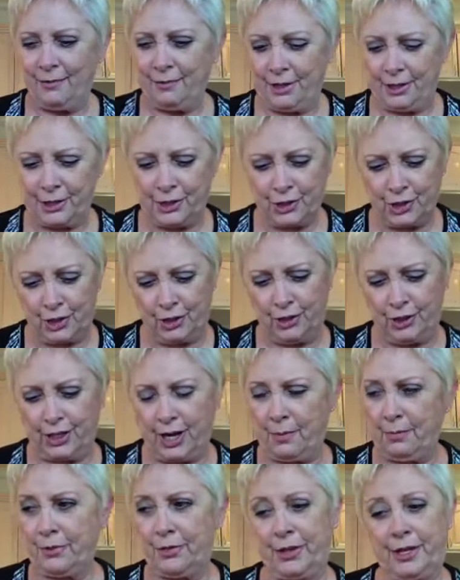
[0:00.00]
wanted to show you a
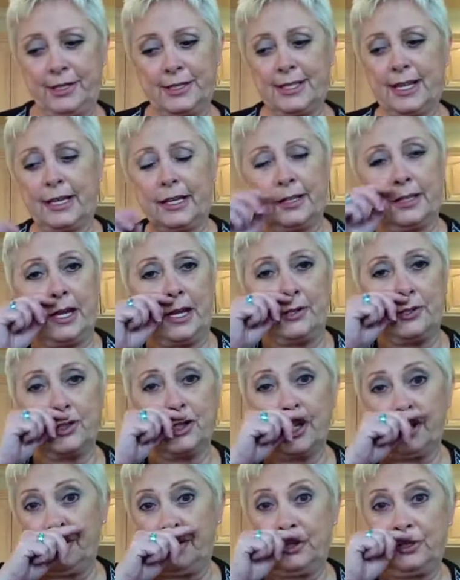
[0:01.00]
couple things. I can now
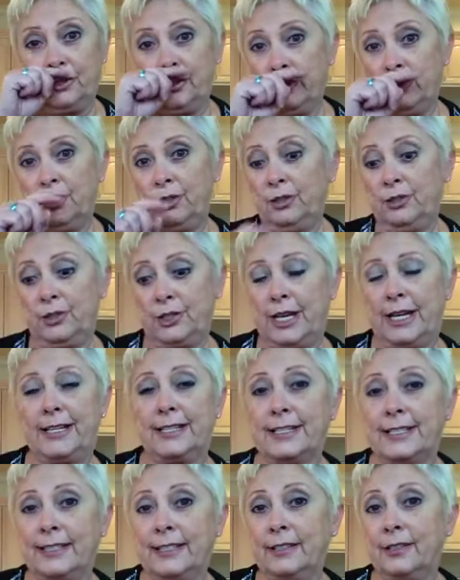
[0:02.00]
show you
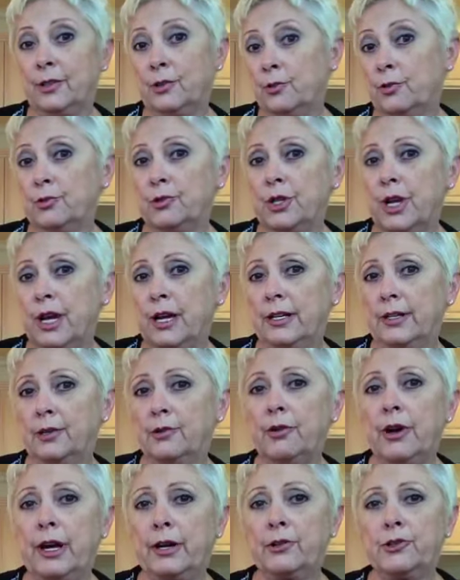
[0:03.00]
Jason Crouton
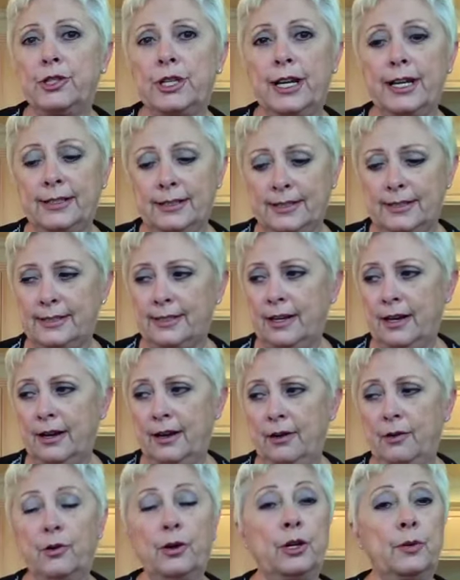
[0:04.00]
Cracker Jack's
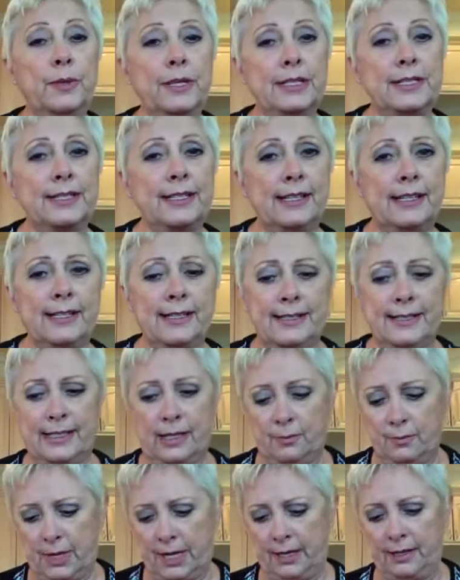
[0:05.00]
uh, ornaments that he
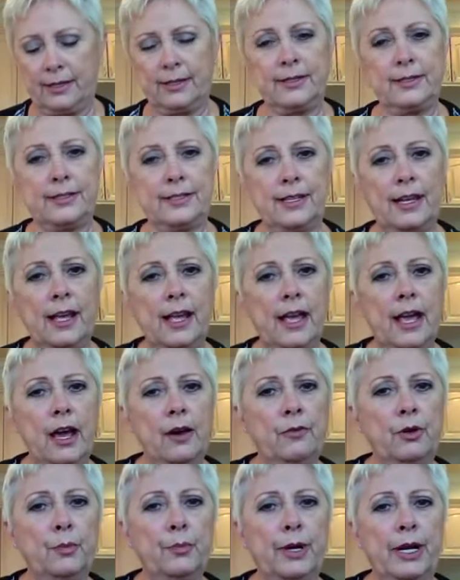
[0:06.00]
sent me because
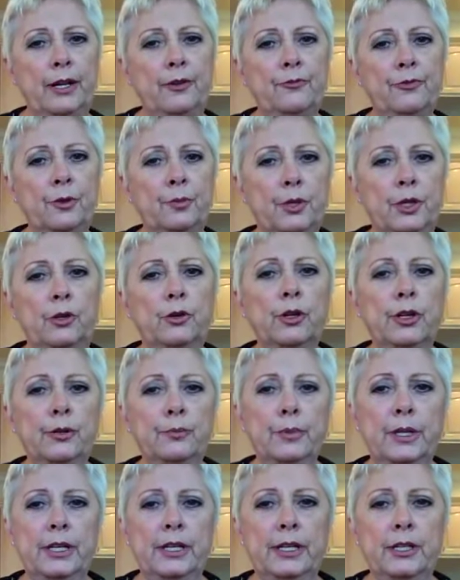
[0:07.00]
everybody from the
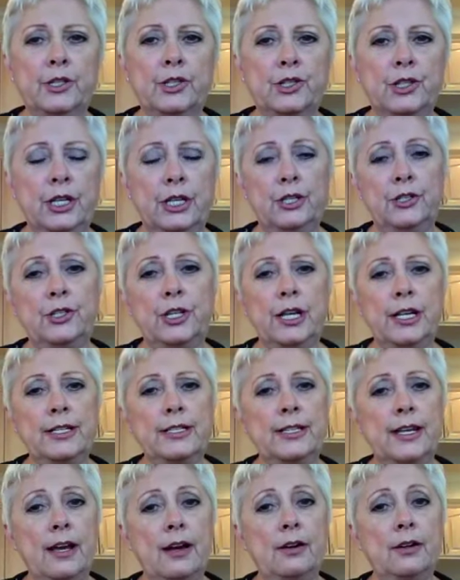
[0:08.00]
ornament exchange
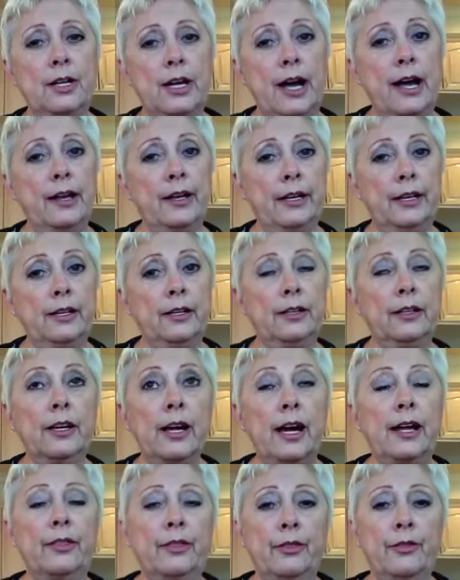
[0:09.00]
has now gotten,
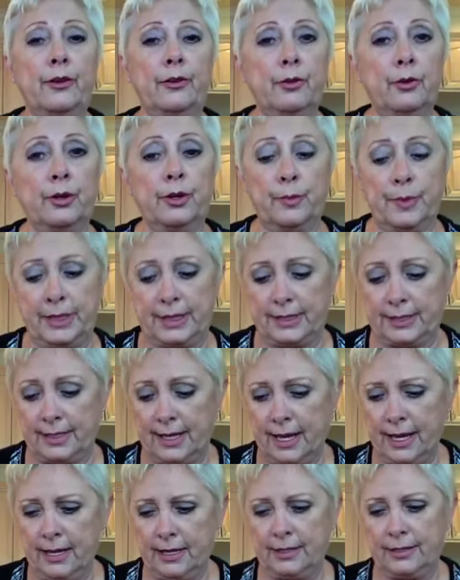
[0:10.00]
gotten their ornaments,
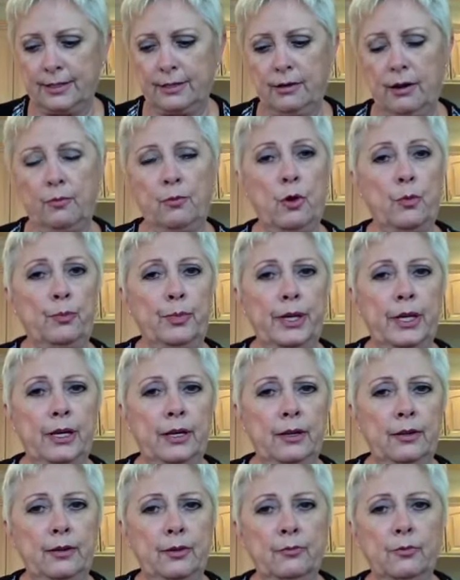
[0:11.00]
so I won't
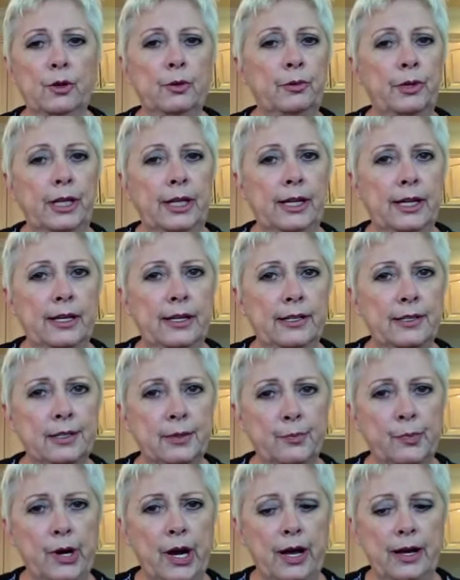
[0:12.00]
be ruining any
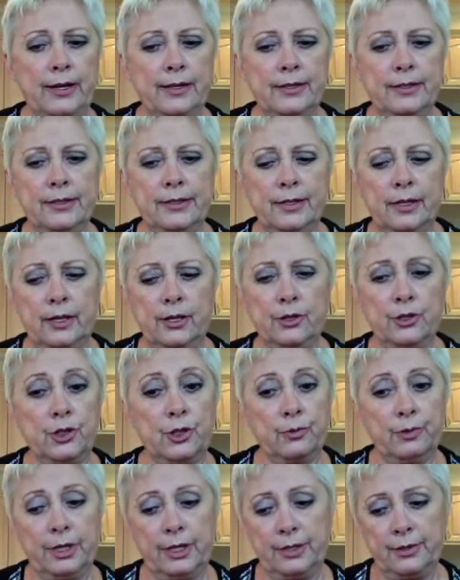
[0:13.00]
surprise uh,
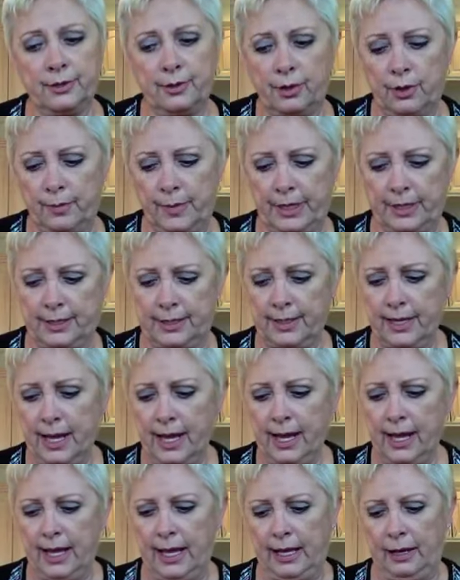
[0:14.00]
showing his ornaments.
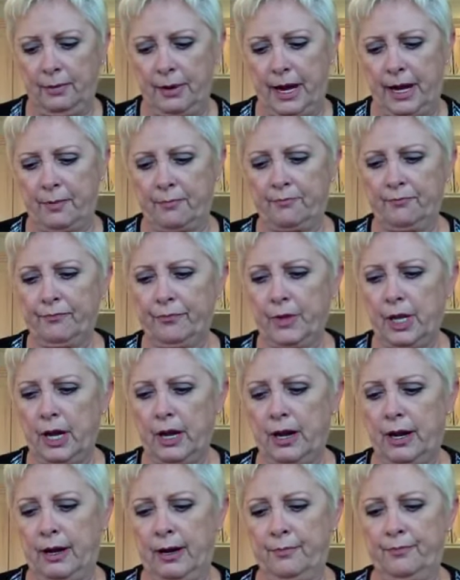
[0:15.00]
Anyway,
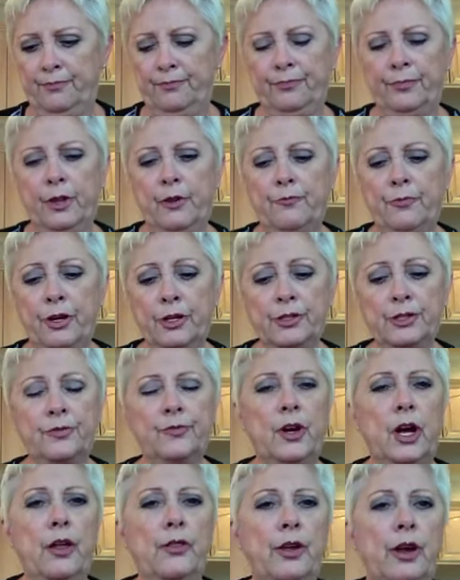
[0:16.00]
um, first
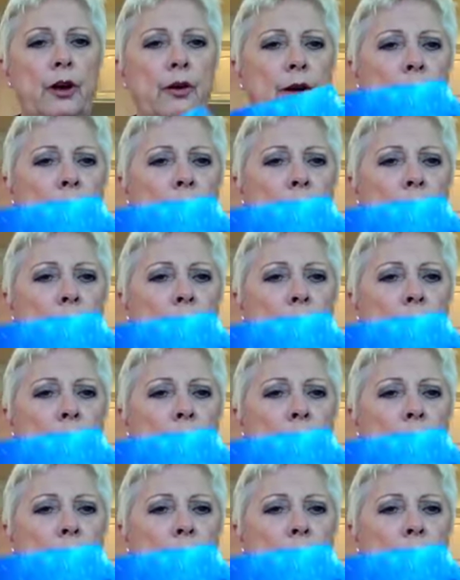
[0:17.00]
of all though,